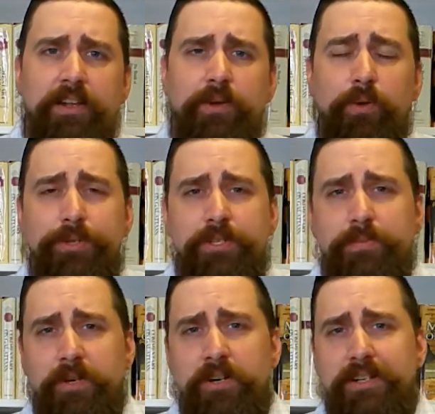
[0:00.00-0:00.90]
the Holy
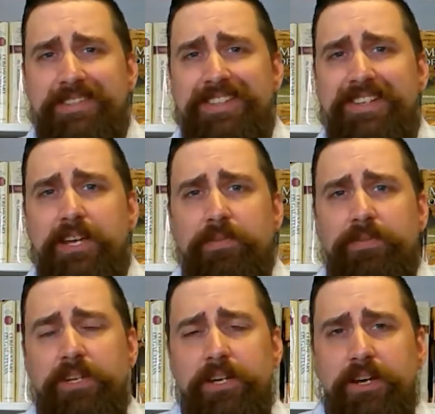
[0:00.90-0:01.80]
Spirit is
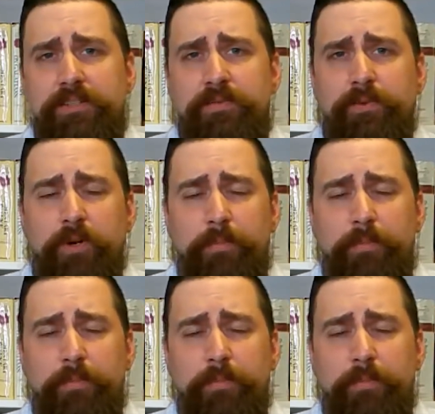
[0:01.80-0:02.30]
gifting us for